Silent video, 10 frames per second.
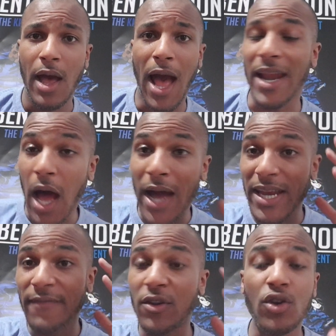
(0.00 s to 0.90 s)
And I
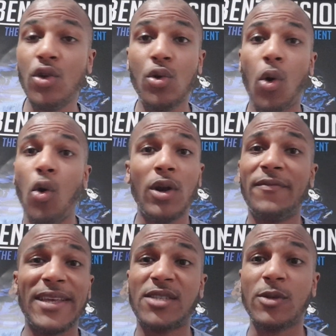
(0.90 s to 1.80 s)
never knew all
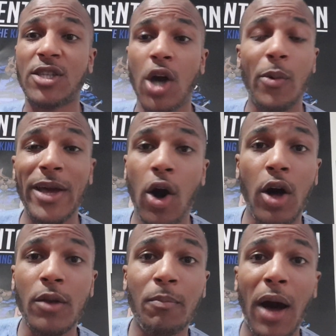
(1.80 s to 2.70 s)
of this was going
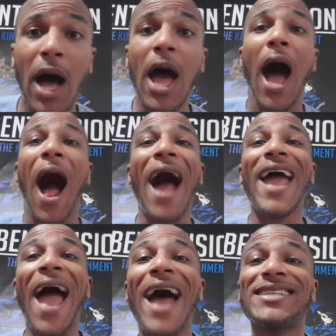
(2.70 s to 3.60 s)
on, but I
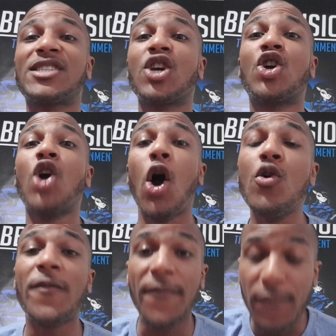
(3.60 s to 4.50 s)
had to
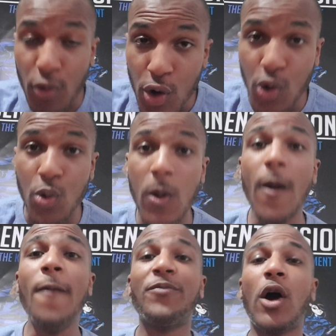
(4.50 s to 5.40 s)
go through
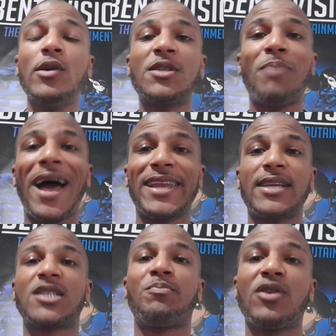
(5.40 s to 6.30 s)
those bad
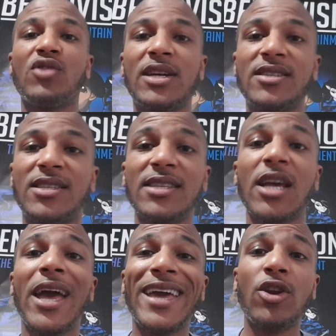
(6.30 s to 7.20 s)
experiences
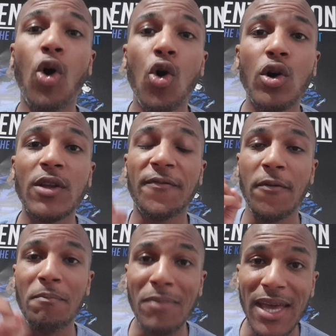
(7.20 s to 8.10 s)
in order for
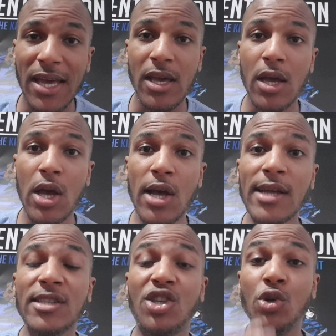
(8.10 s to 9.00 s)
me
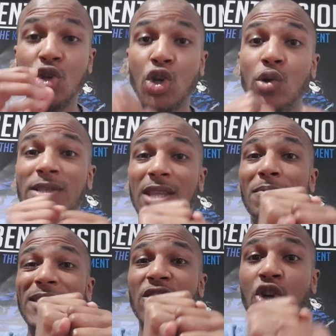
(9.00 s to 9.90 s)
to use
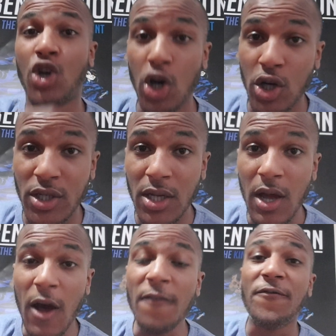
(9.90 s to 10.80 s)
them as good
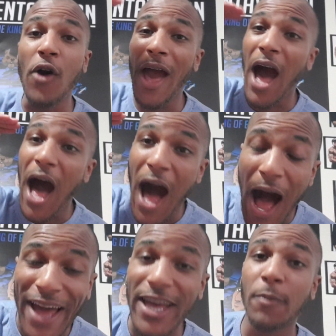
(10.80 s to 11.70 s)
for a
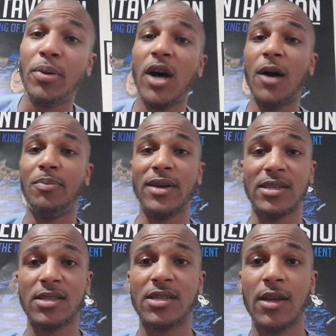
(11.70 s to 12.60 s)
higher
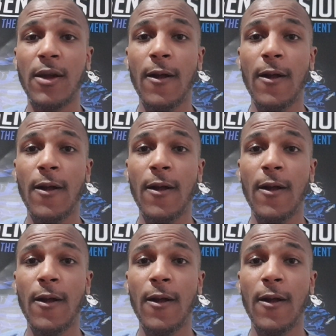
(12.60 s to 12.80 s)
purpose.